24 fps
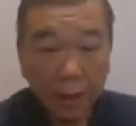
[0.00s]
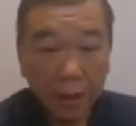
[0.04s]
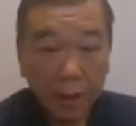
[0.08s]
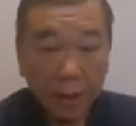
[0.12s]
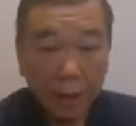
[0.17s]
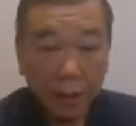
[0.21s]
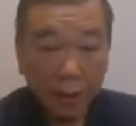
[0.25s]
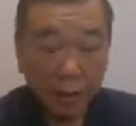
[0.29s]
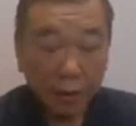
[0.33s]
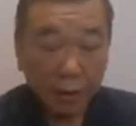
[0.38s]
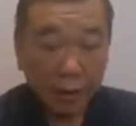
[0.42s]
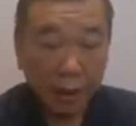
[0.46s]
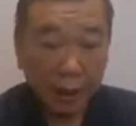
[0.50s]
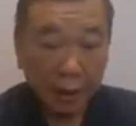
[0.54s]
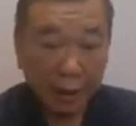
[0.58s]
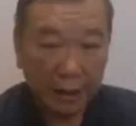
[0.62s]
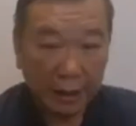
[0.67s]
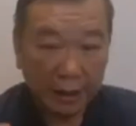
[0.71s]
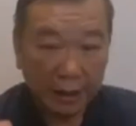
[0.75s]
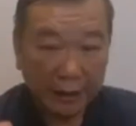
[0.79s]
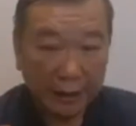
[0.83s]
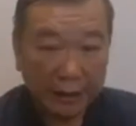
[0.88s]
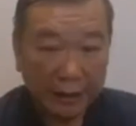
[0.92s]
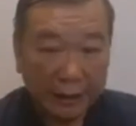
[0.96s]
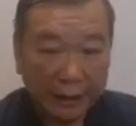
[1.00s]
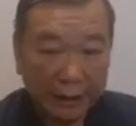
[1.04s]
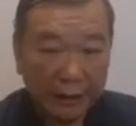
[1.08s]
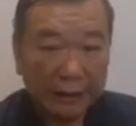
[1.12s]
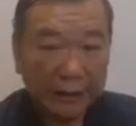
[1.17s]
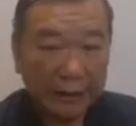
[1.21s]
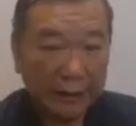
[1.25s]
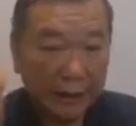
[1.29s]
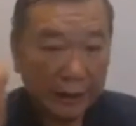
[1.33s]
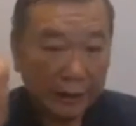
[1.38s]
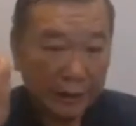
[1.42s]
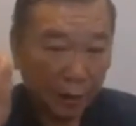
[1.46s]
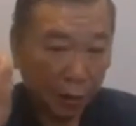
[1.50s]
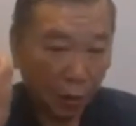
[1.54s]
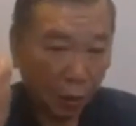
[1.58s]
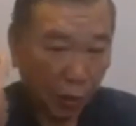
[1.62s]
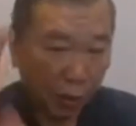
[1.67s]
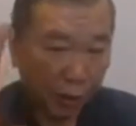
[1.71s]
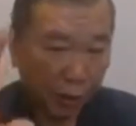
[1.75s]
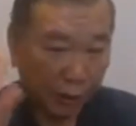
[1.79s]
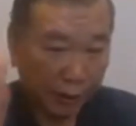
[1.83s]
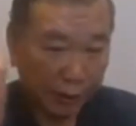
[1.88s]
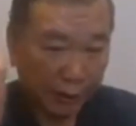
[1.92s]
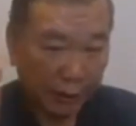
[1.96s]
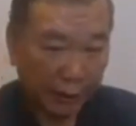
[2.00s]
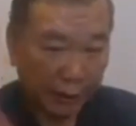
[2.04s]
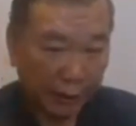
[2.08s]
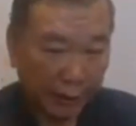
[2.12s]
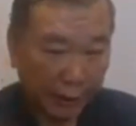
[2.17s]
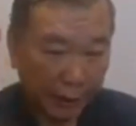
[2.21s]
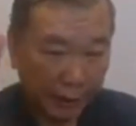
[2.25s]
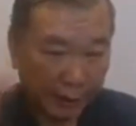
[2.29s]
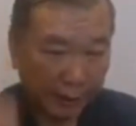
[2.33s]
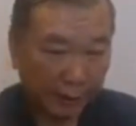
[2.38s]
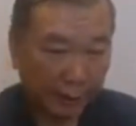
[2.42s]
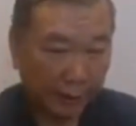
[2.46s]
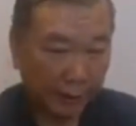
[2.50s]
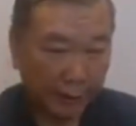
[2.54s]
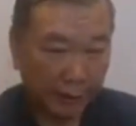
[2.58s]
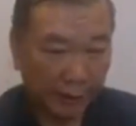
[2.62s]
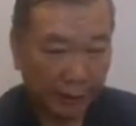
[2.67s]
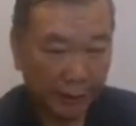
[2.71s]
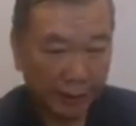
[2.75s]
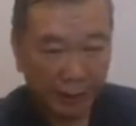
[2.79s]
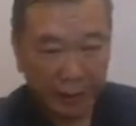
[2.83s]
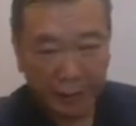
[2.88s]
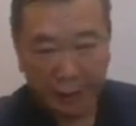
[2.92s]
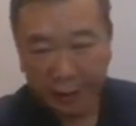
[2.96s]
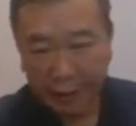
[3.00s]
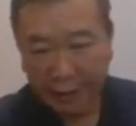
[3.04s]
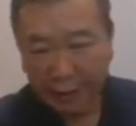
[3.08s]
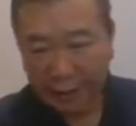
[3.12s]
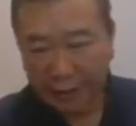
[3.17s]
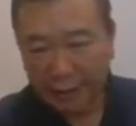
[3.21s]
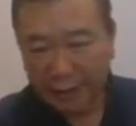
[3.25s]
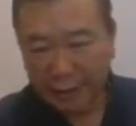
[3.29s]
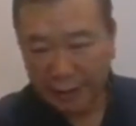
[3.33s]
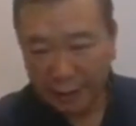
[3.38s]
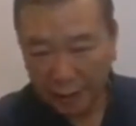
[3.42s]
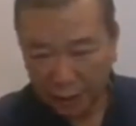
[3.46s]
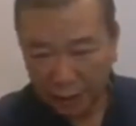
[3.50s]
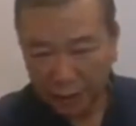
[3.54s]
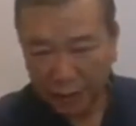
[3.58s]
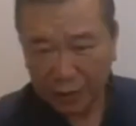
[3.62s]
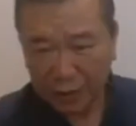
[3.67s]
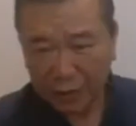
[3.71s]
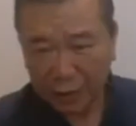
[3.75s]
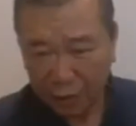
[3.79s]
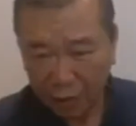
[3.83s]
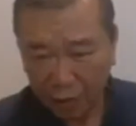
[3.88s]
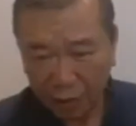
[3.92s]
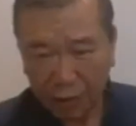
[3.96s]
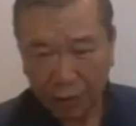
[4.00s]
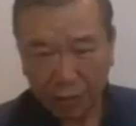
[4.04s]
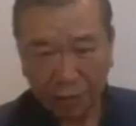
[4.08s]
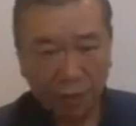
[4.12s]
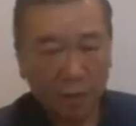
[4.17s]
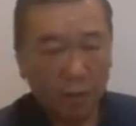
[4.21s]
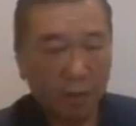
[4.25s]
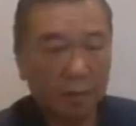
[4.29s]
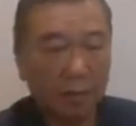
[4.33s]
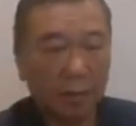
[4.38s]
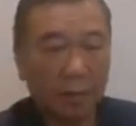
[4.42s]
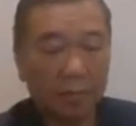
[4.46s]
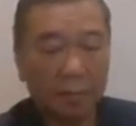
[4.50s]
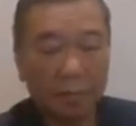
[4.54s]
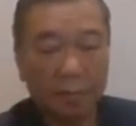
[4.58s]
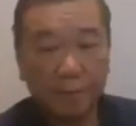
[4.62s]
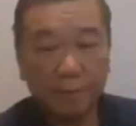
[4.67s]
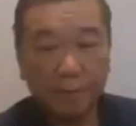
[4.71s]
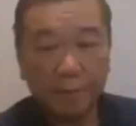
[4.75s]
You see, disease is just a warning signal. No, itself is not the problem.